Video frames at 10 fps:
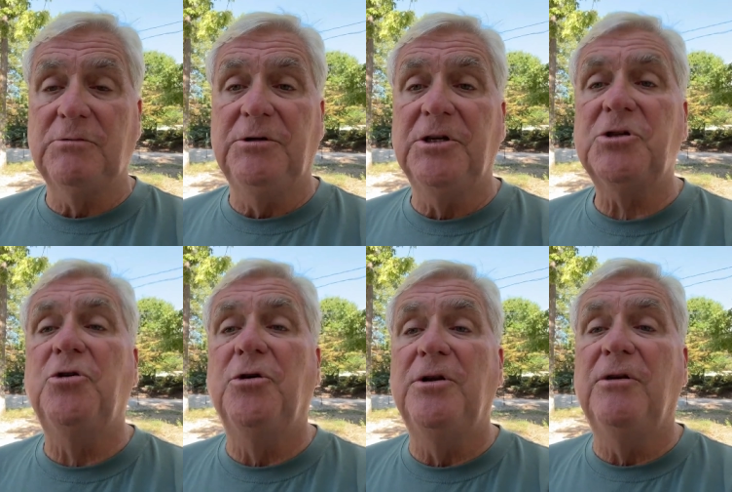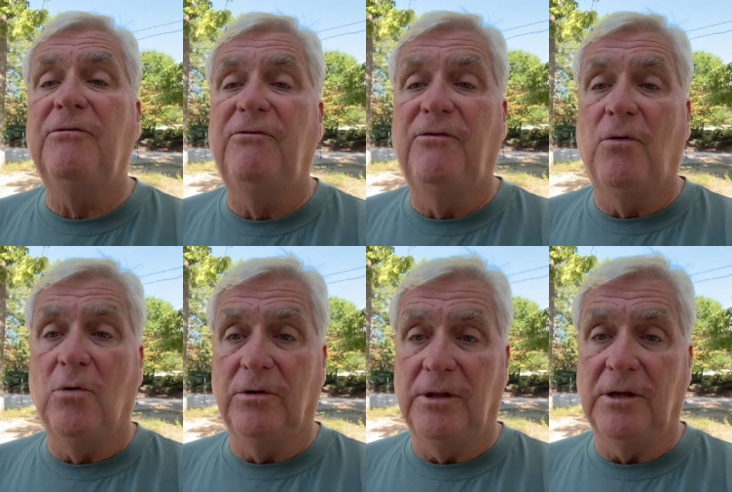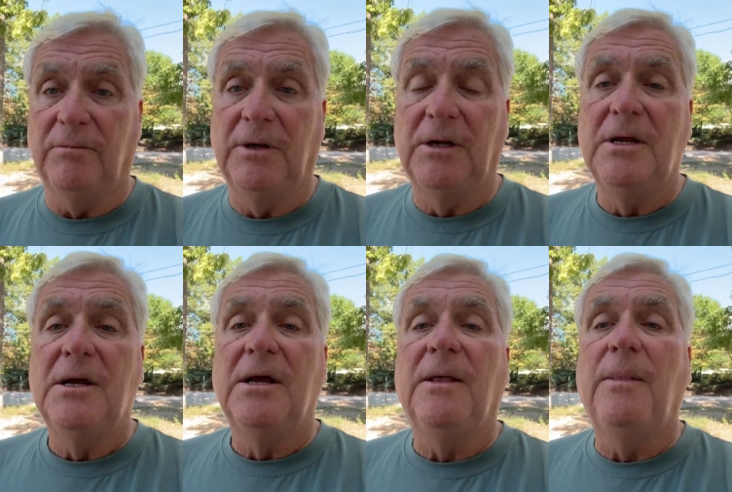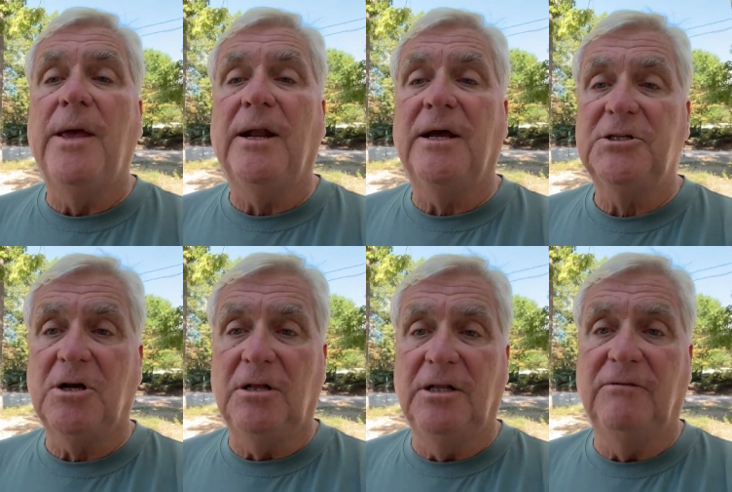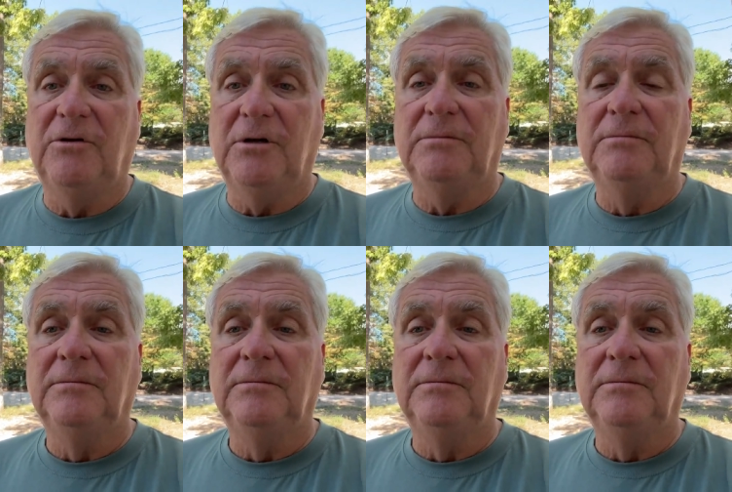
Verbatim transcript: We just couldn't afford them. And then I saw LiveGood.